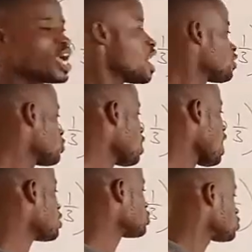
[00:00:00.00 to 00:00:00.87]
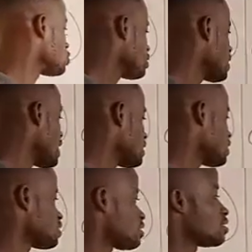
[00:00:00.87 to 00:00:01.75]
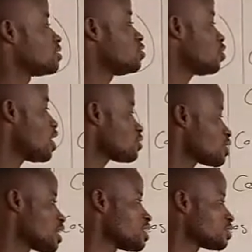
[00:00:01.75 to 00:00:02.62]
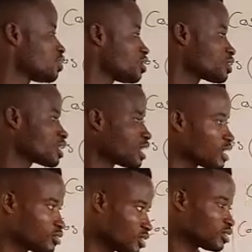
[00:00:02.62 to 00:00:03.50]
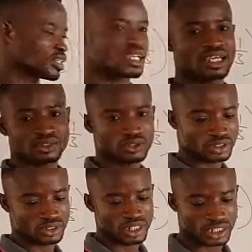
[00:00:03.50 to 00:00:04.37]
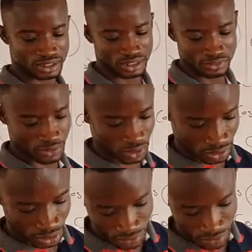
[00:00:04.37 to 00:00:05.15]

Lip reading: And you know how to get this. You know how to get this, not to get that, not to get that. So it's not anything difficult.